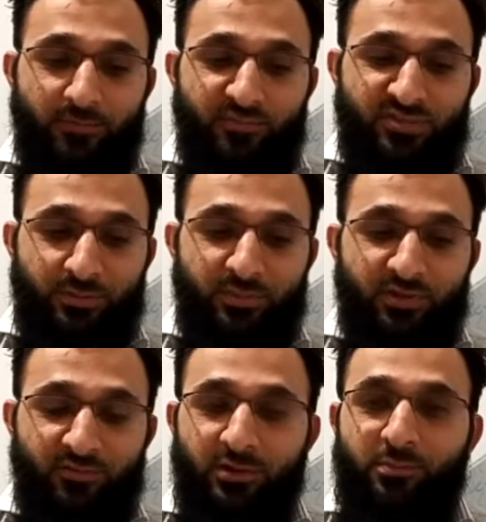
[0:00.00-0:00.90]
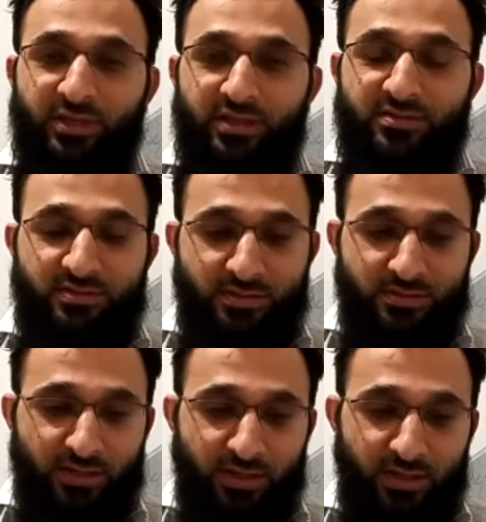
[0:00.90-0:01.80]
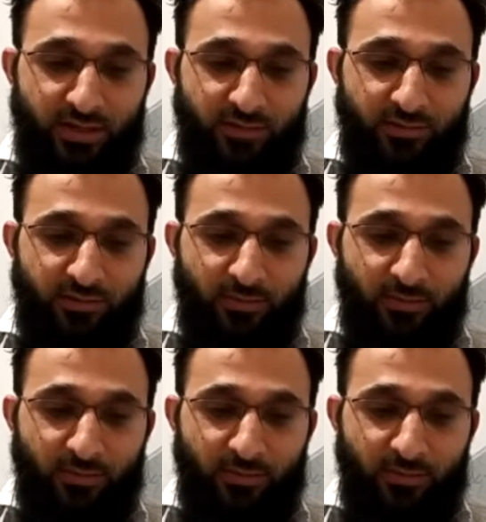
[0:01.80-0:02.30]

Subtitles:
simple verb tenses and